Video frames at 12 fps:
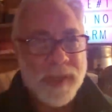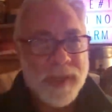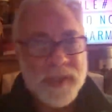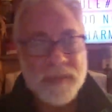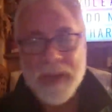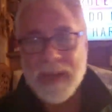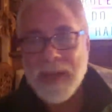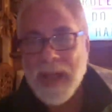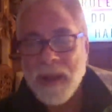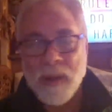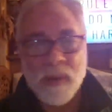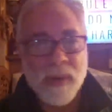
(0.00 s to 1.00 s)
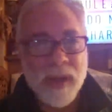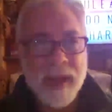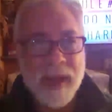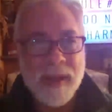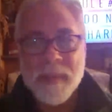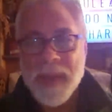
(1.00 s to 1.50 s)
this right now
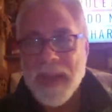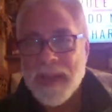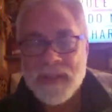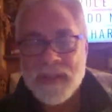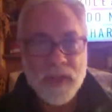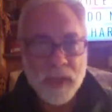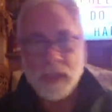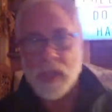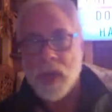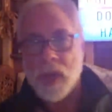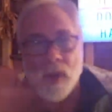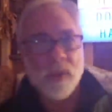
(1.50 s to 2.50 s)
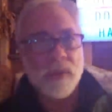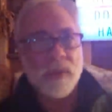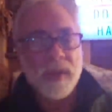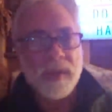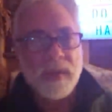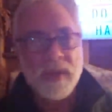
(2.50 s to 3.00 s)
uh, a man's cologne
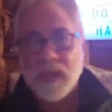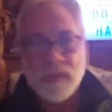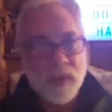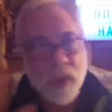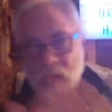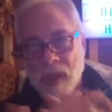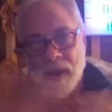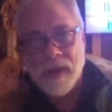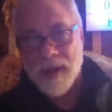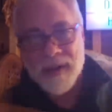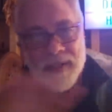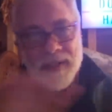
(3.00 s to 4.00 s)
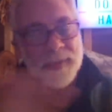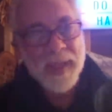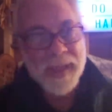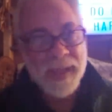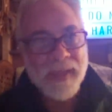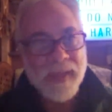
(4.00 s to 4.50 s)
you no longer are
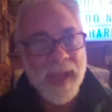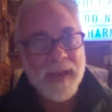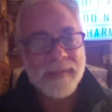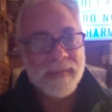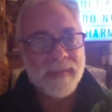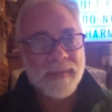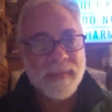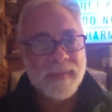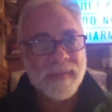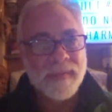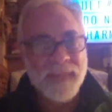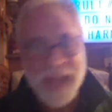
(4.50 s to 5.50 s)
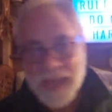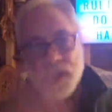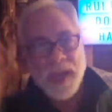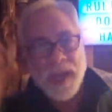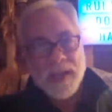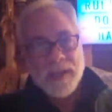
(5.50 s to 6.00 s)
smelling that. That
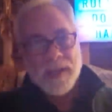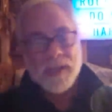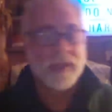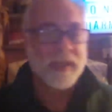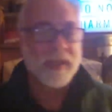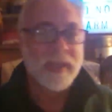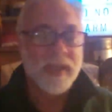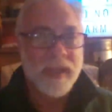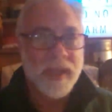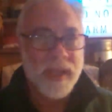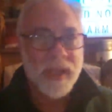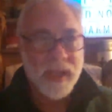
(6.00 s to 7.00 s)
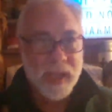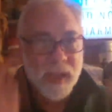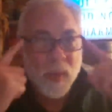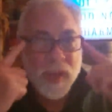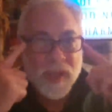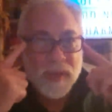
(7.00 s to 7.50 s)
changed.
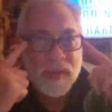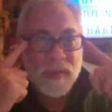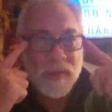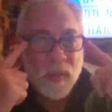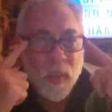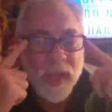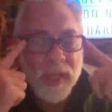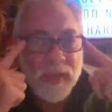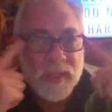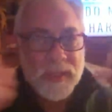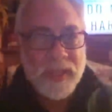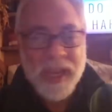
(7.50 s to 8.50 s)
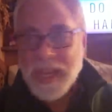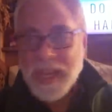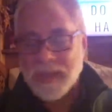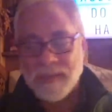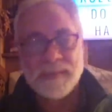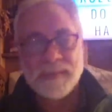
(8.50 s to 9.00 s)
What you what you see.